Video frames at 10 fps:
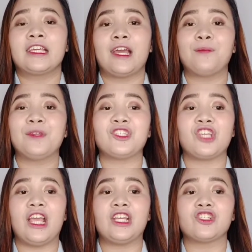can be
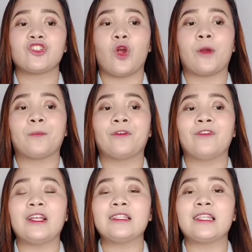changed or
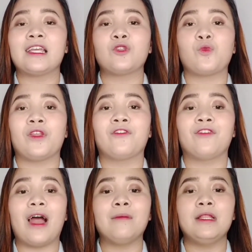prevented with
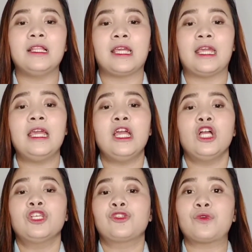family,
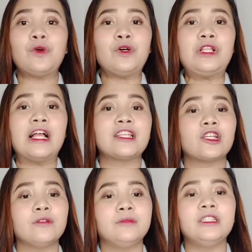school, and
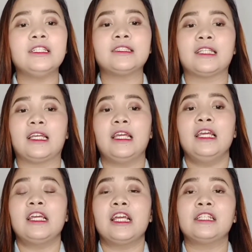community
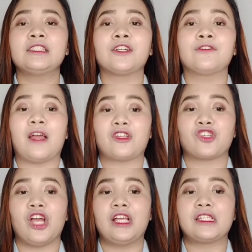
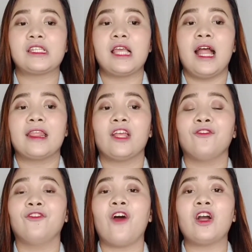interventions
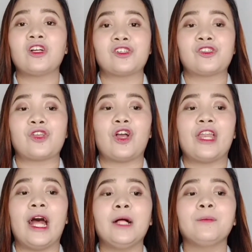that focus
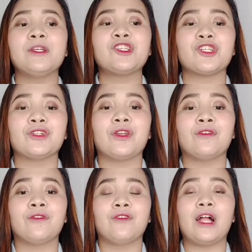on helping
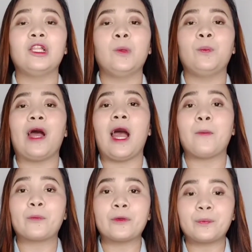children develop
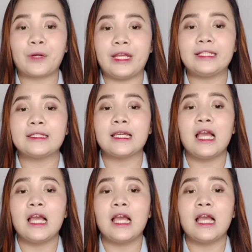appropriate